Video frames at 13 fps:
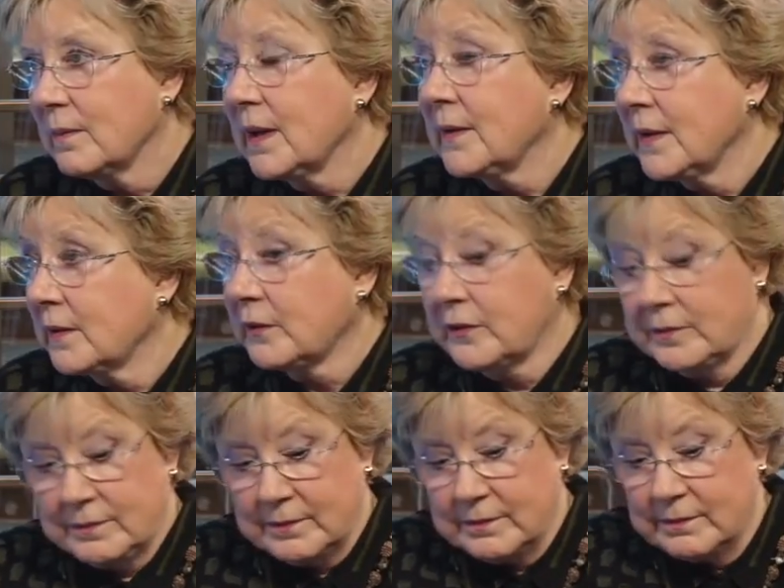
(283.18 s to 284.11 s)
and this
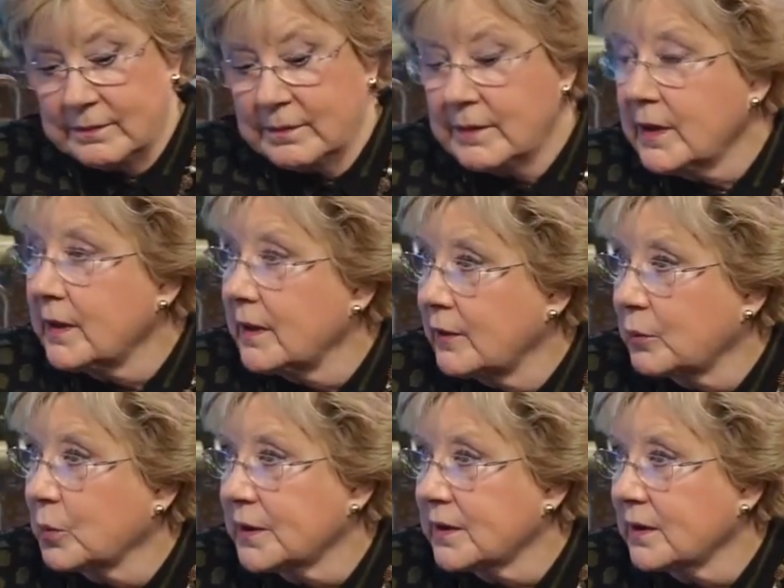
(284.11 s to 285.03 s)

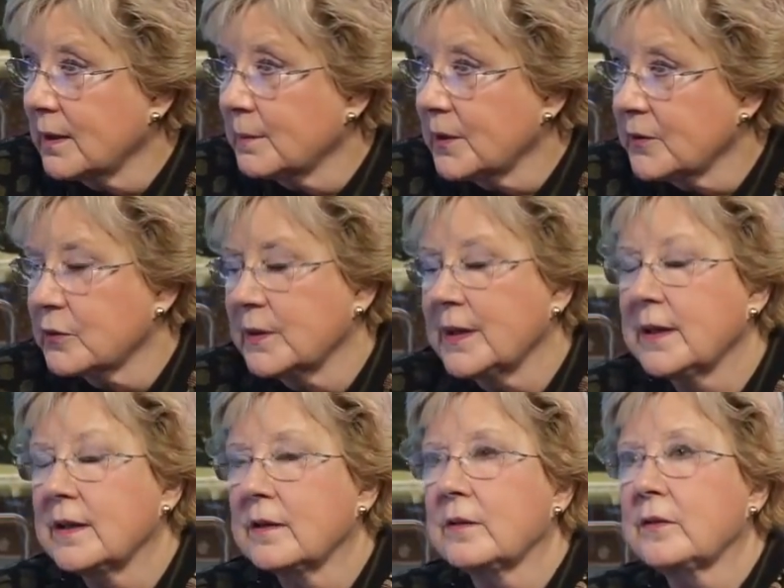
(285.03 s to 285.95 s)
is what The Lemon Tree
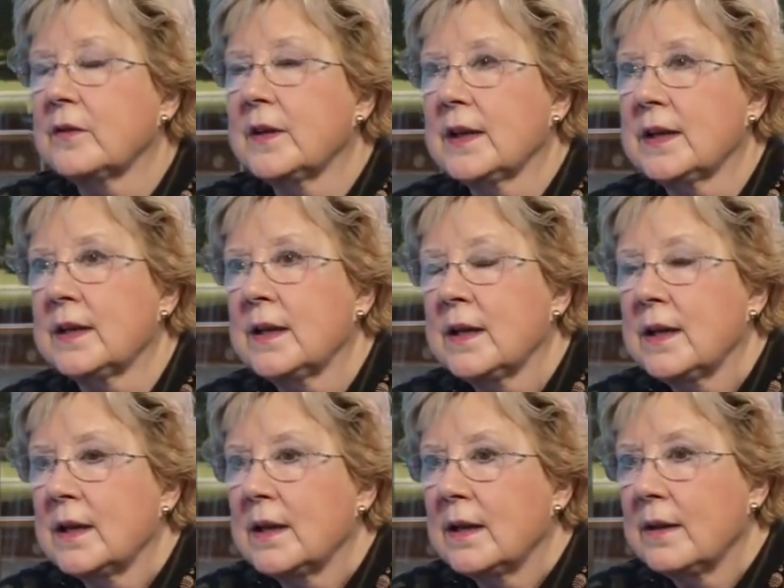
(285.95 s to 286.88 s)
is, then
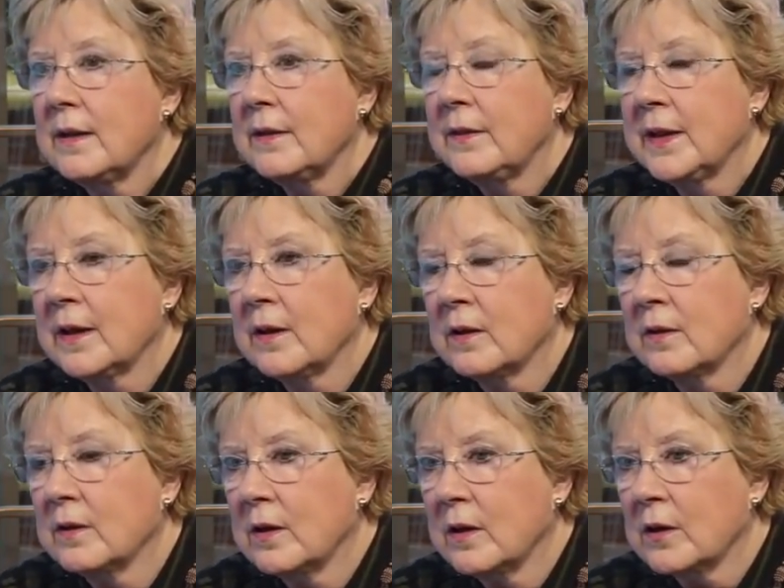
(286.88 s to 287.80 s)

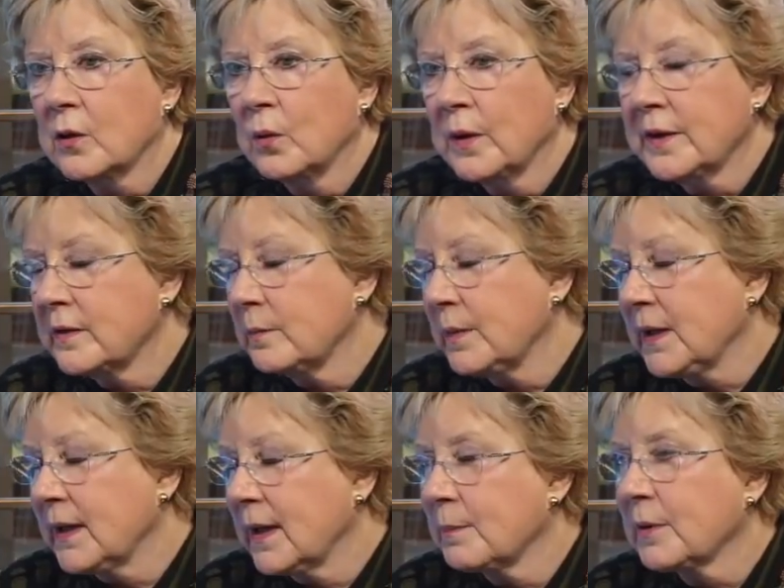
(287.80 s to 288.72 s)
there are going to
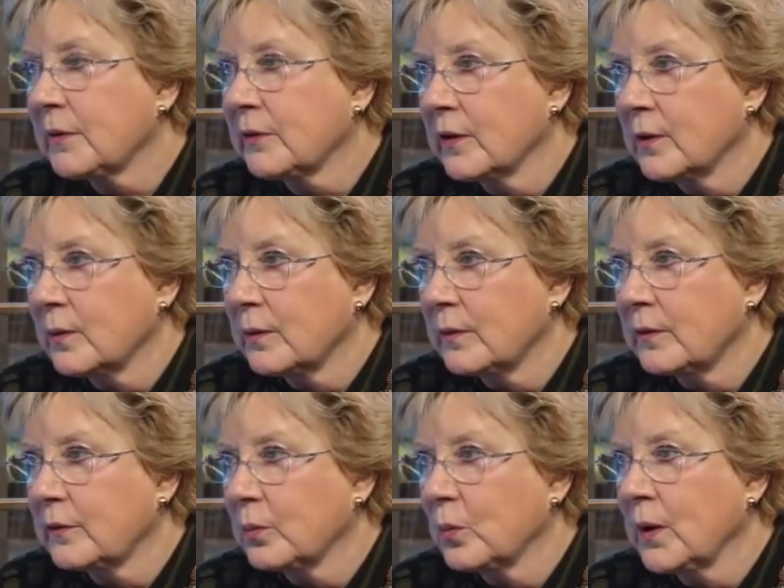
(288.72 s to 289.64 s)
be
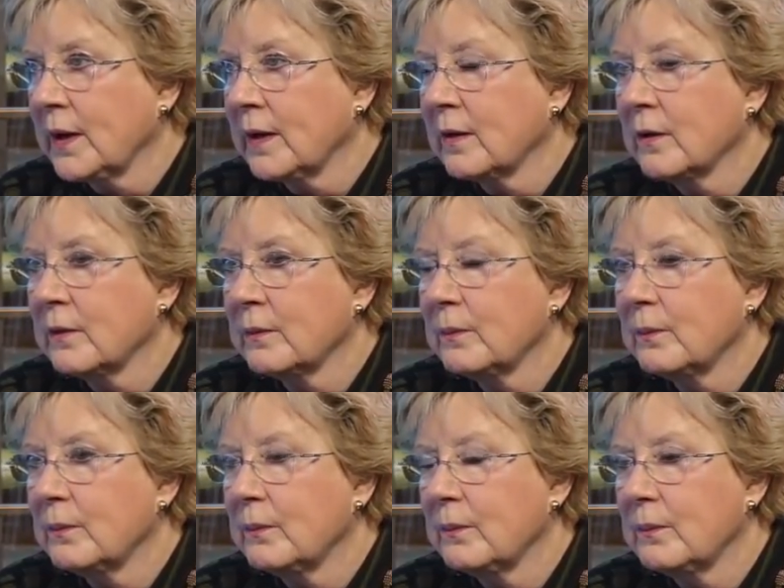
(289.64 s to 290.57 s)
episodes where
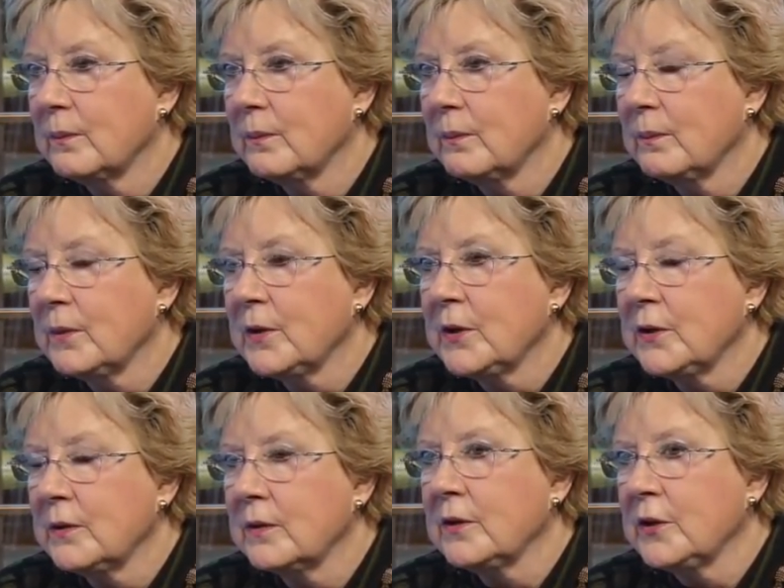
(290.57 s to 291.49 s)

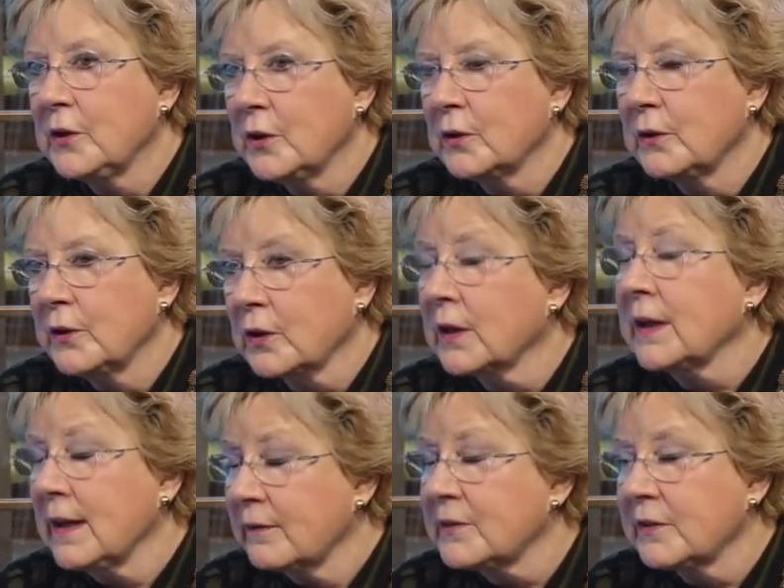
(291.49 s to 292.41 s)
you're going
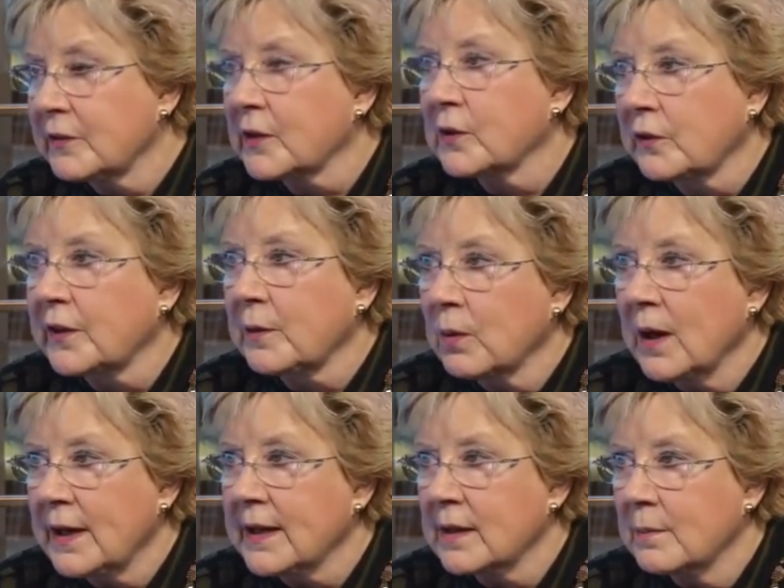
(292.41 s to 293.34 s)
to have difficulty
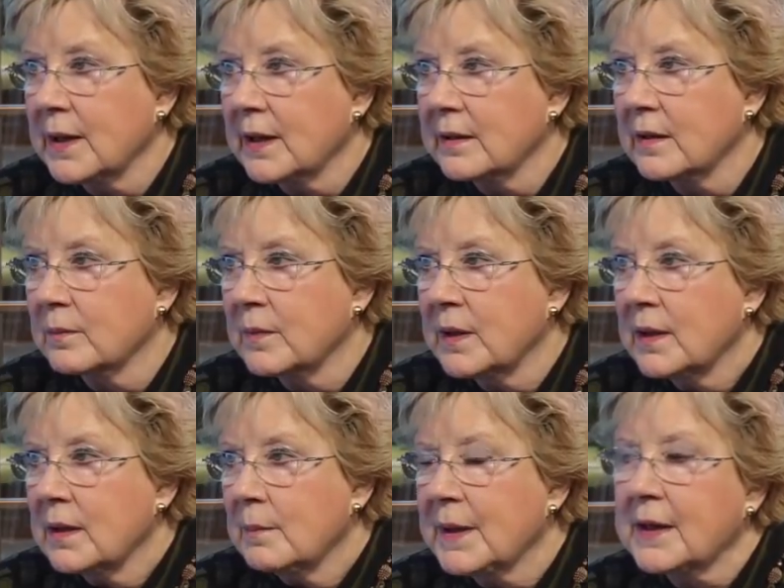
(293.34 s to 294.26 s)
writing about them
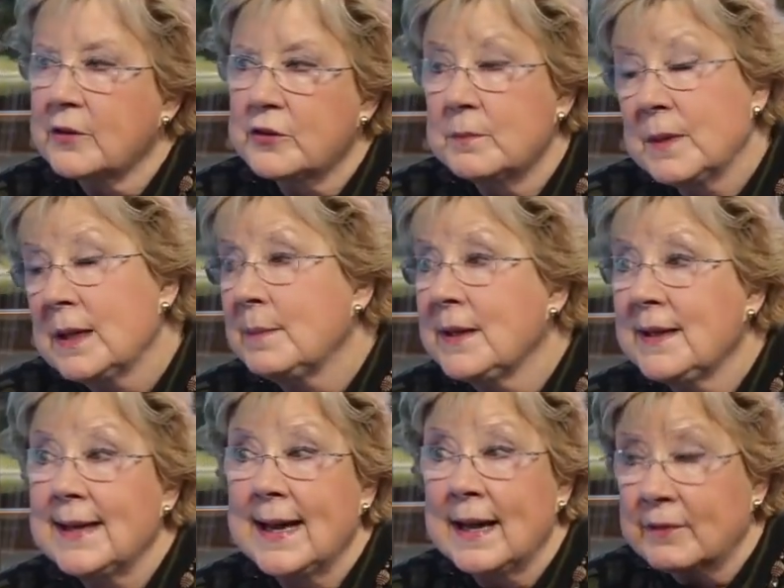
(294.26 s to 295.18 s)
because you
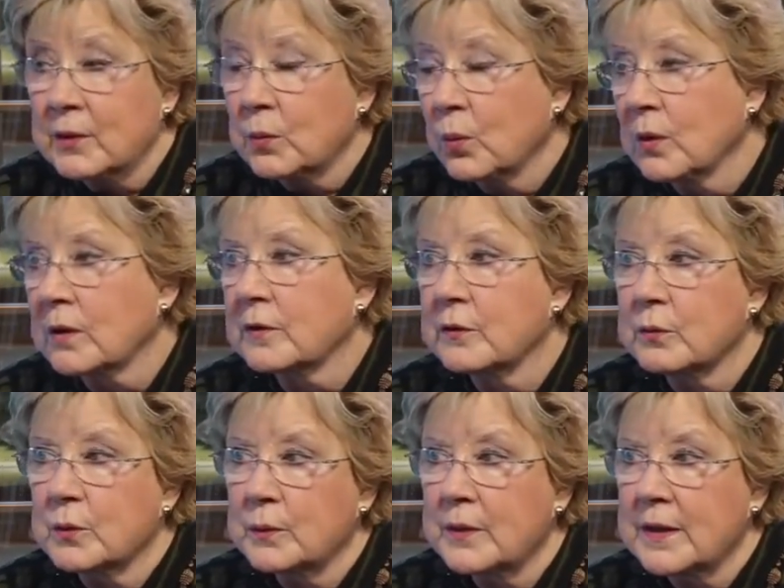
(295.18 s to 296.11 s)
maybe haven't worked
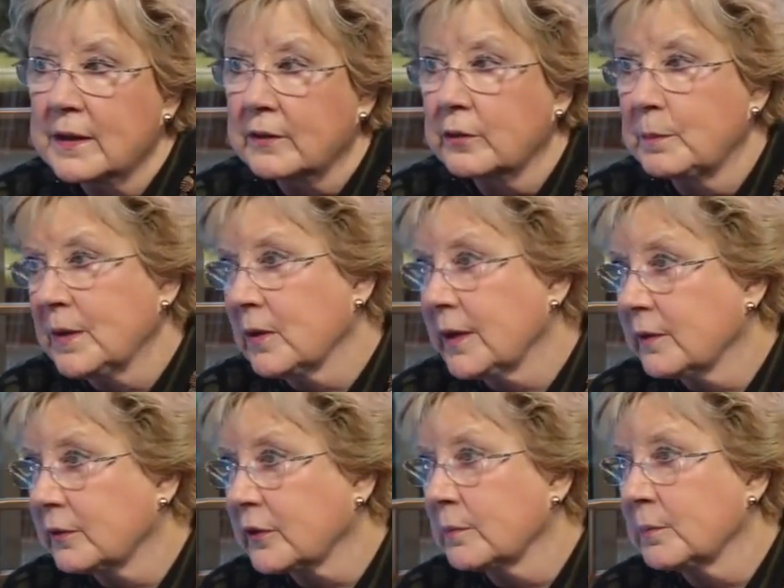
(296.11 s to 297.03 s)
through the
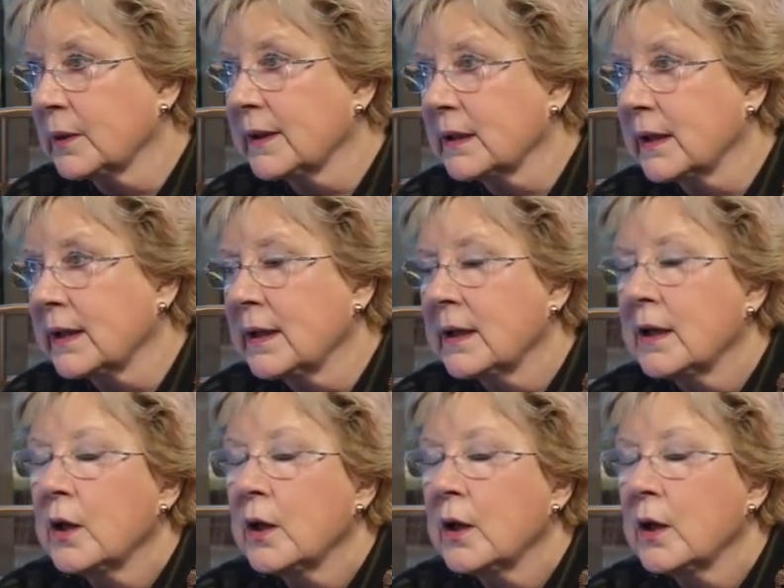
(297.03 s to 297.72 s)
experience completely.